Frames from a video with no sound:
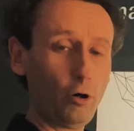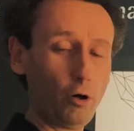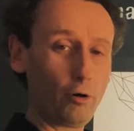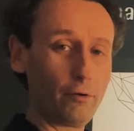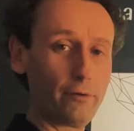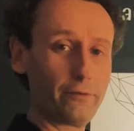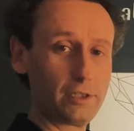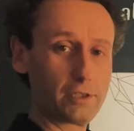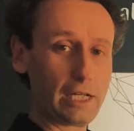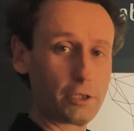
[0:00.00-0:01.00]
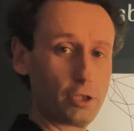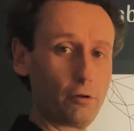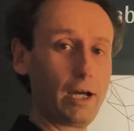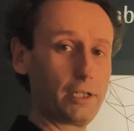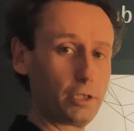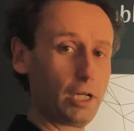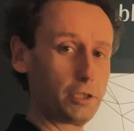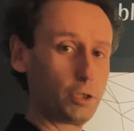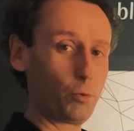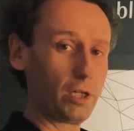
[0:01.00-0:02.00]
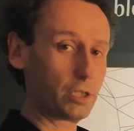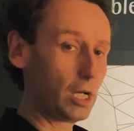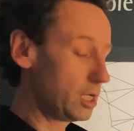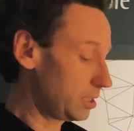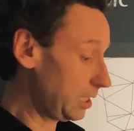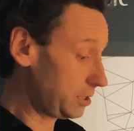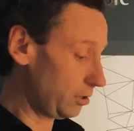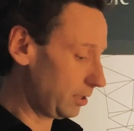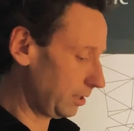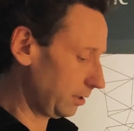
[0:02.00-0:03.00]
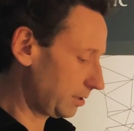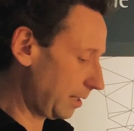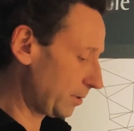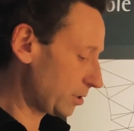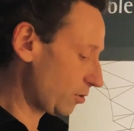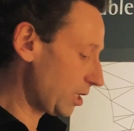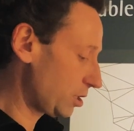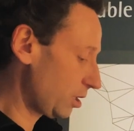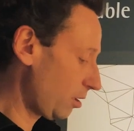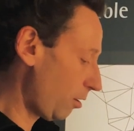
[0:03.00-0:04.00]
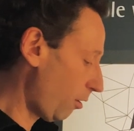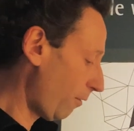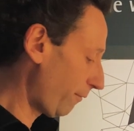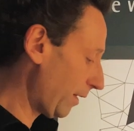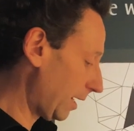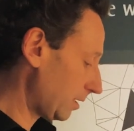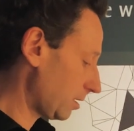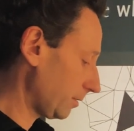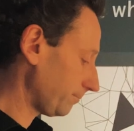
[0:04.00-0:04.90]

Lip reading: on the statue, as you wish. So let's do a little demonstration of that.